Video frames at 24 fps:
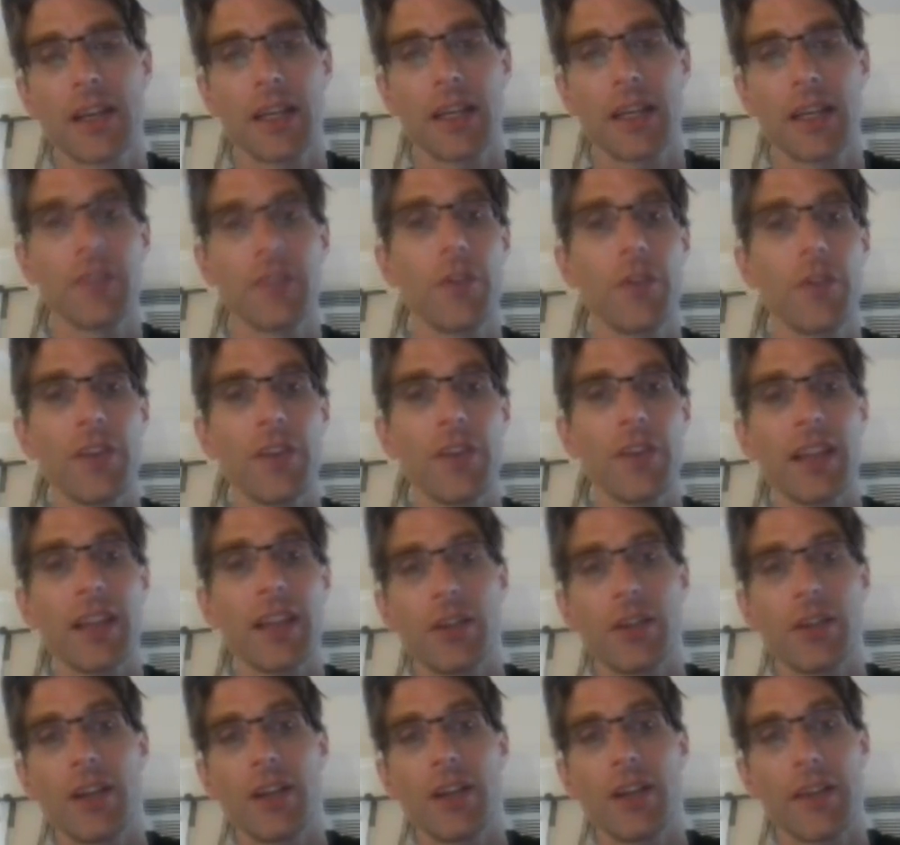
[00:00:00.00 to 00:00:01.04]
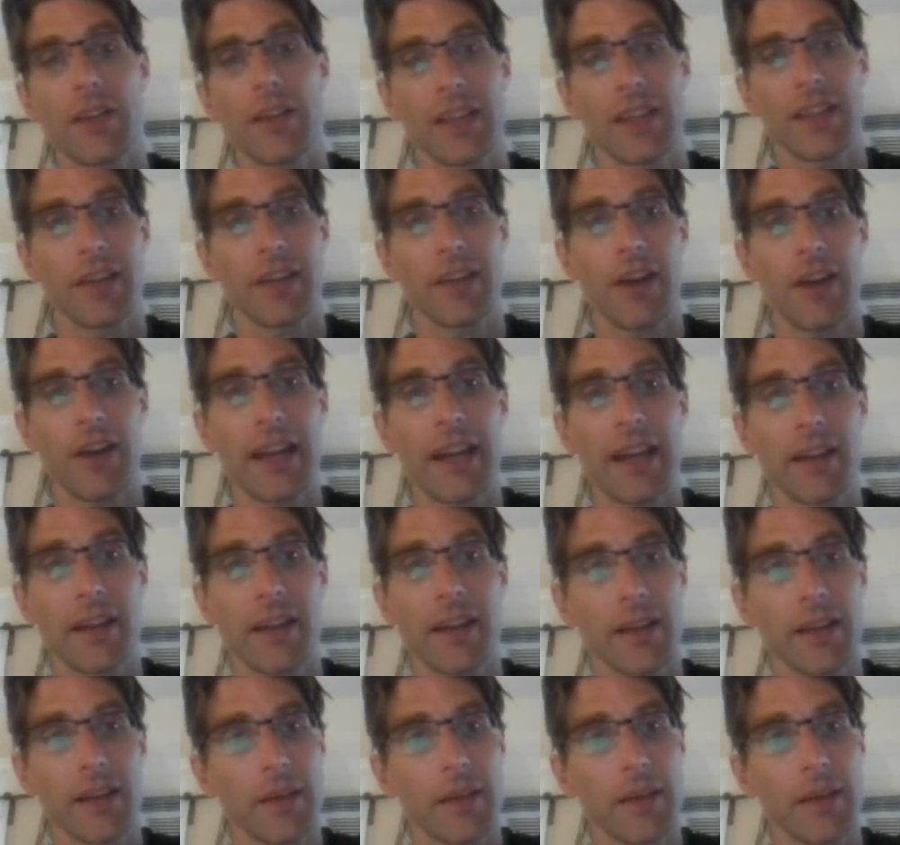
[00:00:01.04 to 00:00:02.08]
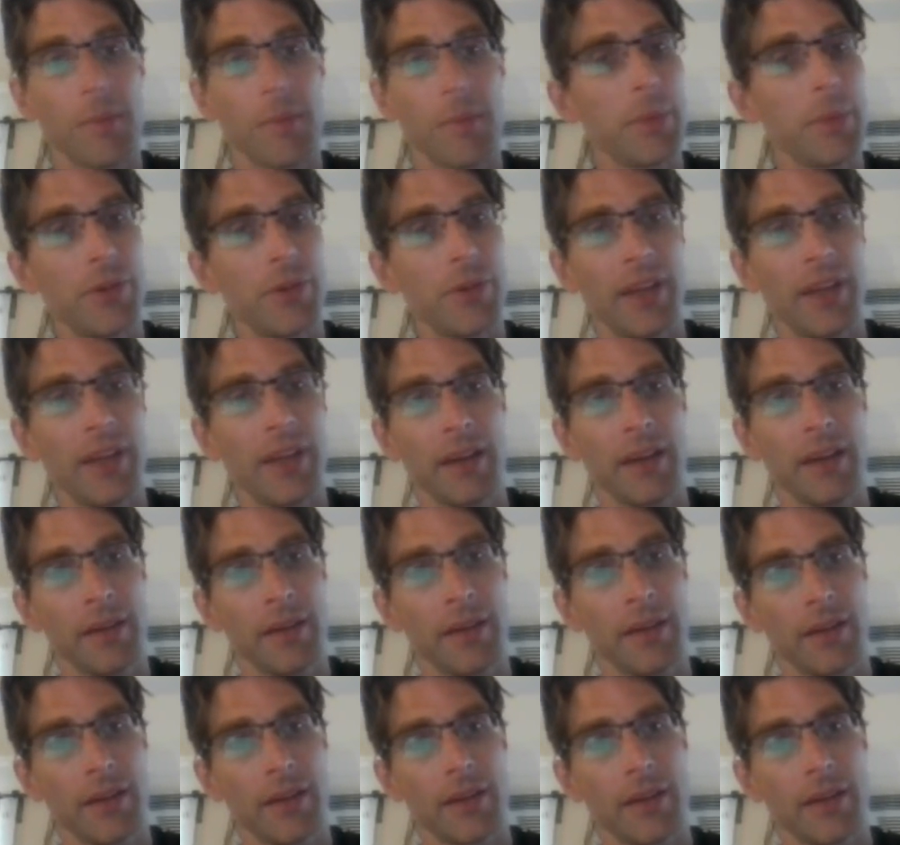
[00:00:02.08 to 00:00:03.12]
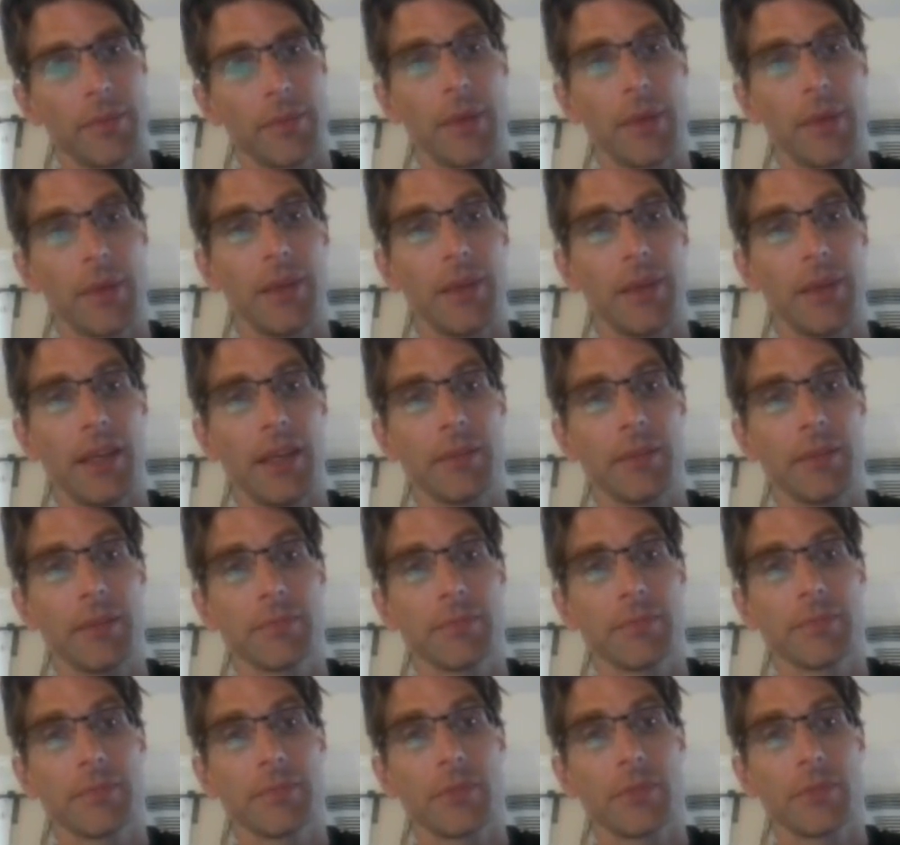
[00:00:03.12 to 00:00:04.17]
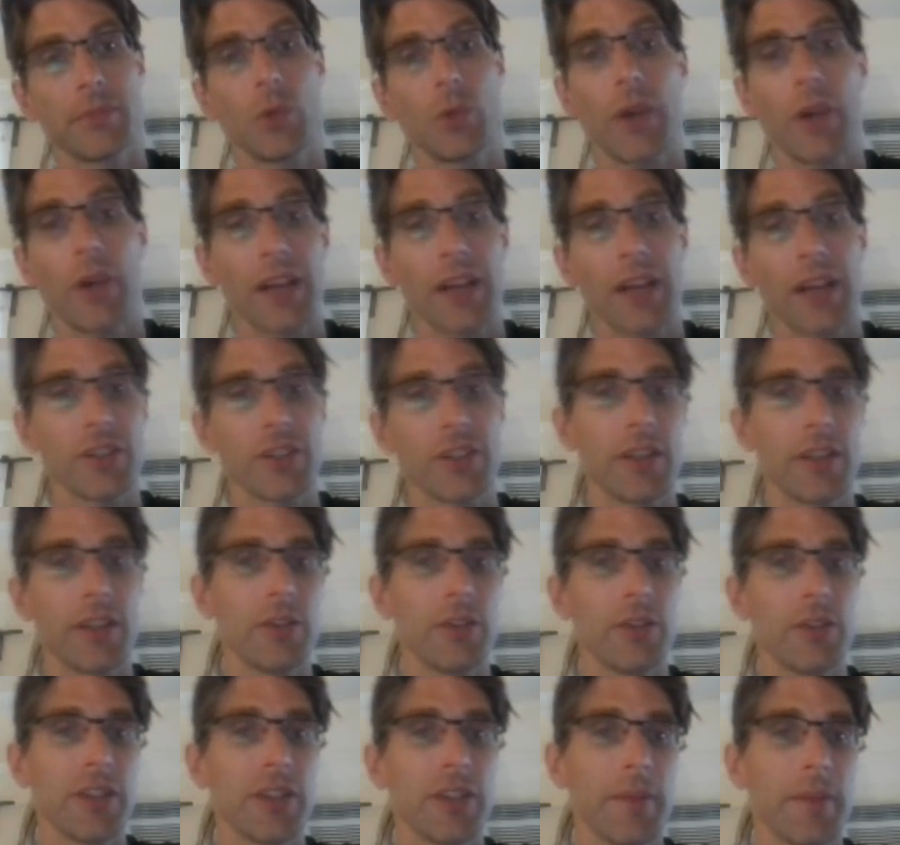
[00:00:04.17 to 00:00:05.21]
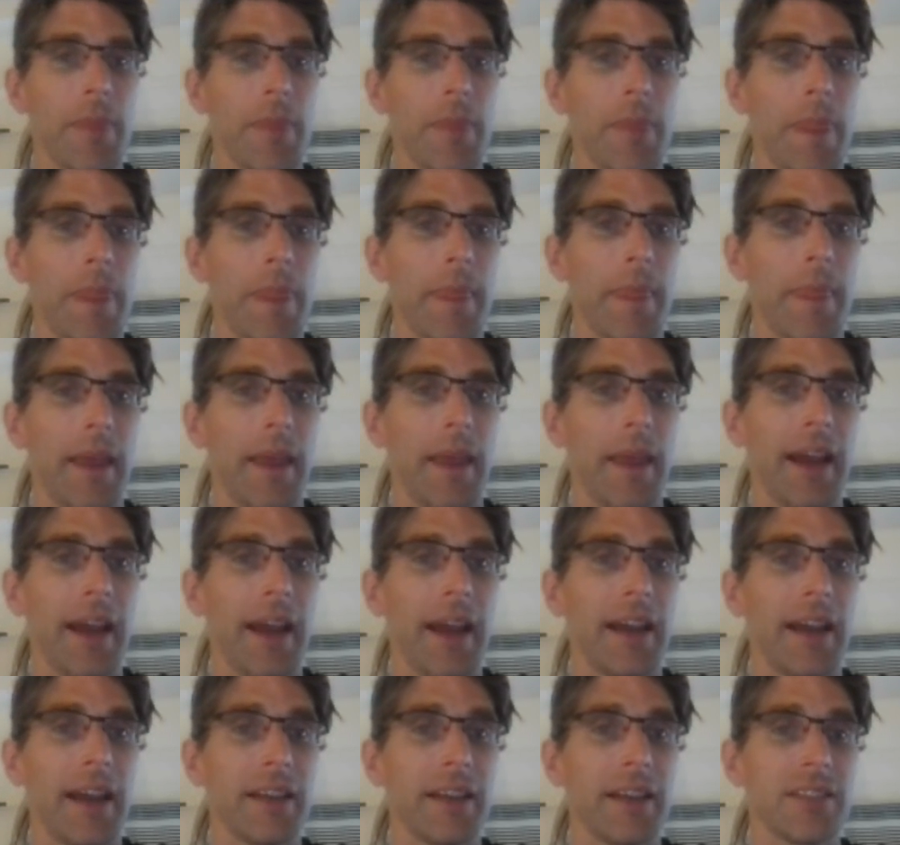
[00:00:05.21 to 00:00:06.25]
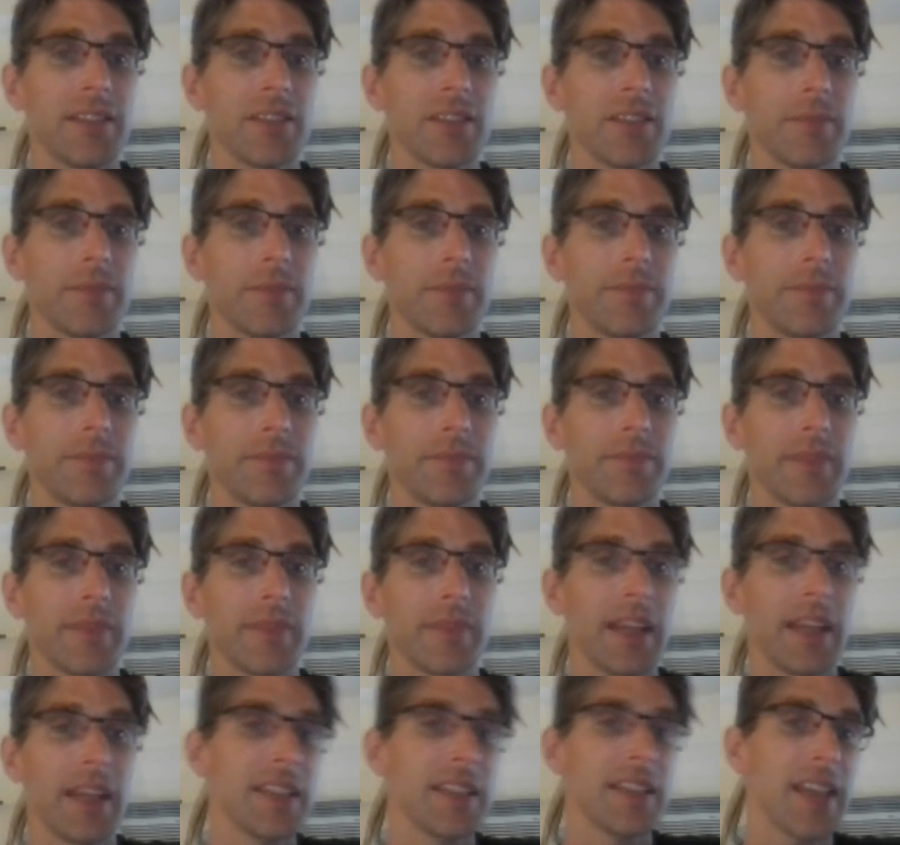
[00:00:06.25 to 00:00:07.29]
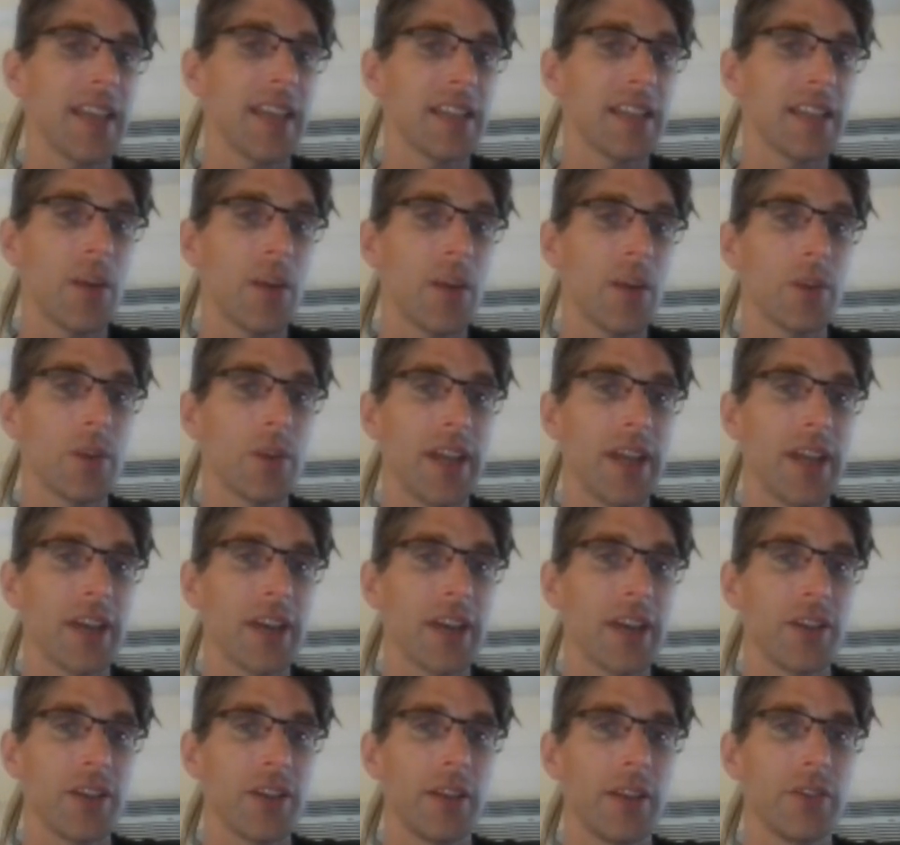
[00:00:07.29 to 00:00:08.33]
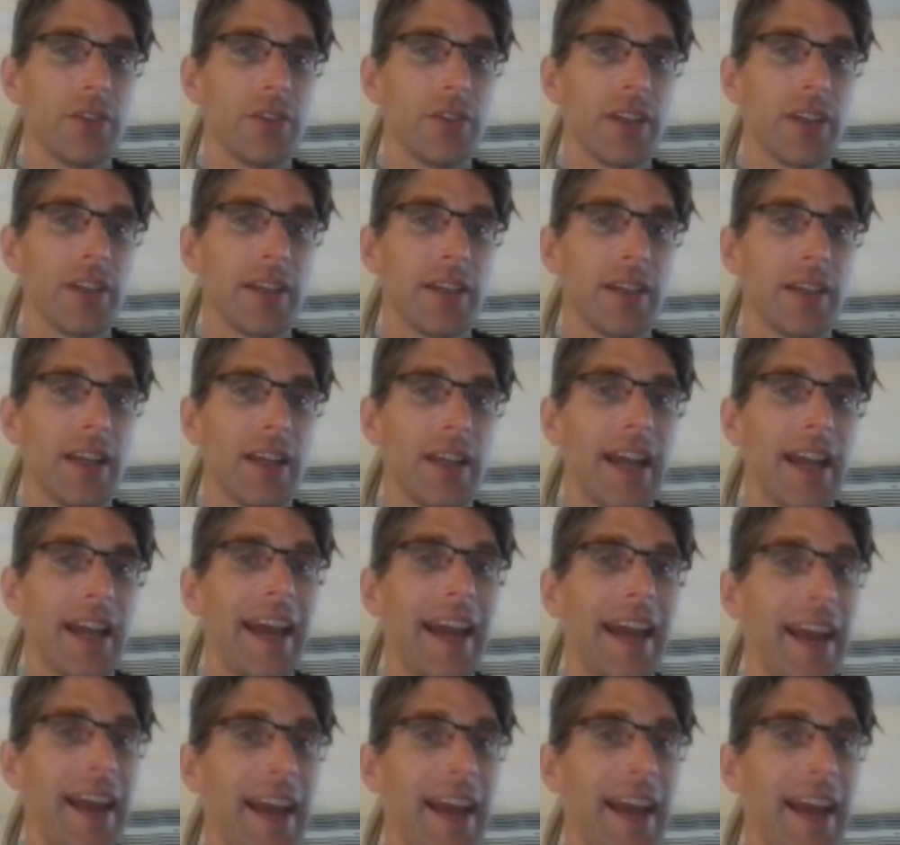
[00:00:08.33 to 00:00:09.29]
if you feel like you did everything right, maybe you did. Maybe you weren't actually losing, and in this case I wasn't actually losing. And